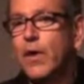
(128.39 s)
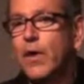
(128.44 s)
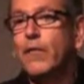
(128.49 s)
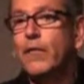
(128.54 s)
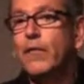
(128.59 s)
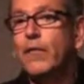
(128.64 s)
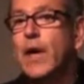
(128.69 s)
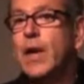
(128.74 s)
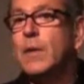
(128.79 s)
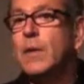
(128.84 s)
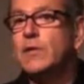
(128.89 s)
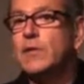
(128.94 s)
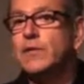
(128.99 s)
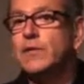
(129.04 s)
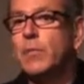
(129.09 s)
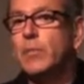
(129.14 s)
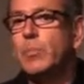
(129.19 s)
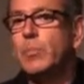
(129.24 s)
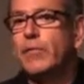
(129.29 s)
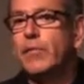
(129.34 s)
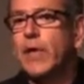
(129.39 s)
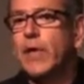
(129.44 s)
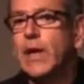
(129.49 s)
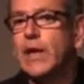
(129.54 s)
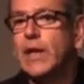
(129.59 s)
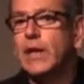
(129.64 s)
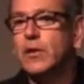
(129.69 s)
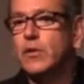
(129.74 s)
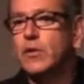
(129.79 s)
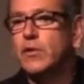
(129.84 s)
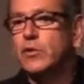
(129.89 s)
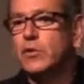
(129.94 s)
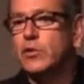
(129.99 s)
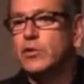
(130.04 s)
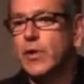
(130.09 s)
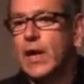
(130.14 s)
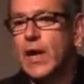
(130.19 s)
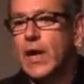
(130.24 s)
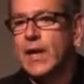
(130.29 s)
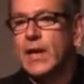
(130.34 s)
famous for providing good
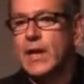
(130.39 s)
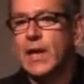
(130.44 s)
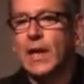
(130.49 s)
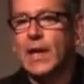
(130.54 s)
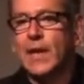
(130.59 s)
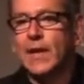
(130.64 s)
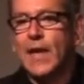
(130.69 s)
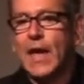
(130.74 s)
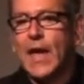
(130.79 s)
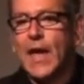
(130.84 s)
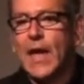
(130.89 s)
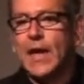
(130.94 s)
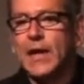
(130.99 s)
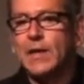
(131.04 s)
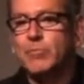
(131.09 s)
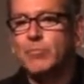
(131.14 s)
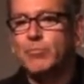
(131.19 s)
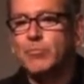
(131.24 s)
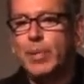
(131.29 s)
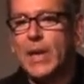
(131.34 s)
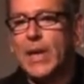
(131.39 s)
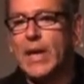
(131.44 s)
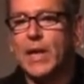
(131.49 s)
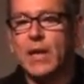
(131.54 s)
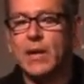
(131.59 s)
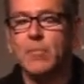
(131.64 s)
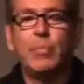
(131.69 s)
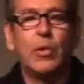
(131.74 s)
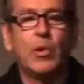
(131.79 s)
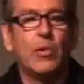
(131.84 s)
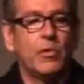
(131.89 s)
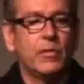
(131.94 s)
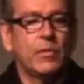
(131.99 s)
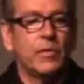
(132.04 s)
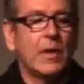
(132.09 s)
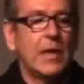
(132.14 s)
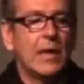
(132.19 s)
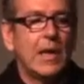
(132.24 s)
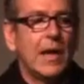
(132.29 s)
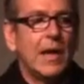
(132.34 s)
training, and they had big,
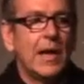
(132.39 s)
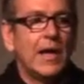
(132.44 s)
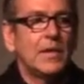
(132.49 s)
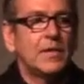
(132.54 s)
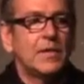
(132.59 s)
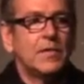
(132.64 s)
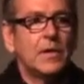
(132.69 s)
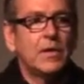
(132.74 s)
important clients.